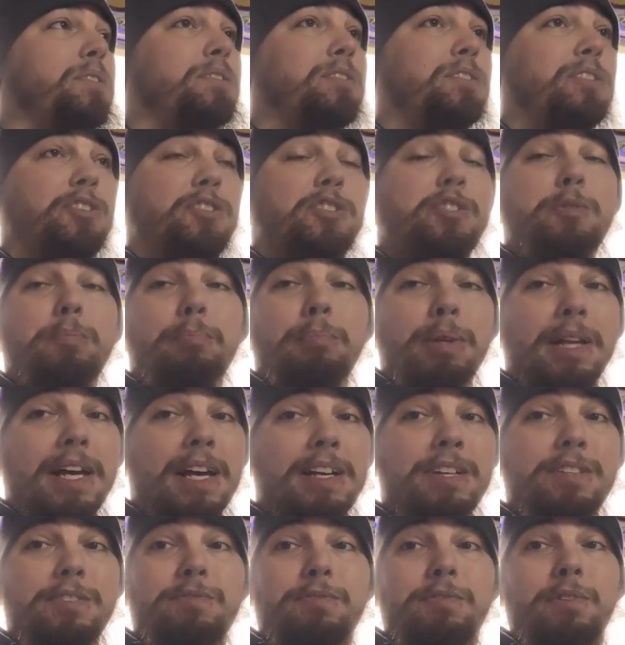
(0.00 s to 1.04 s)

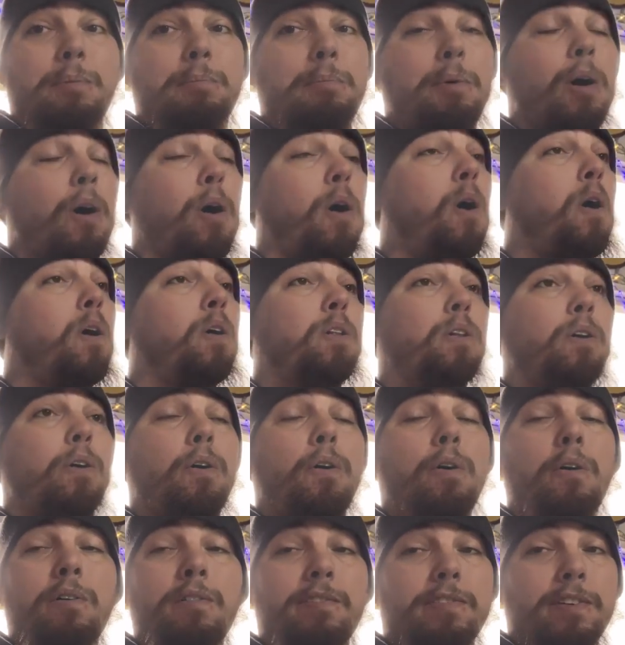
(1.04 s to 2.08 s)
displays from all
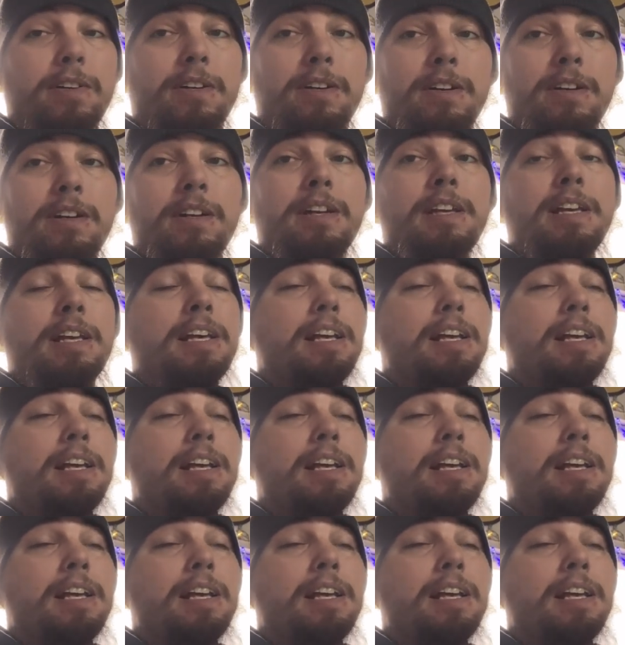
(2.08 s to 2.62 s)
over.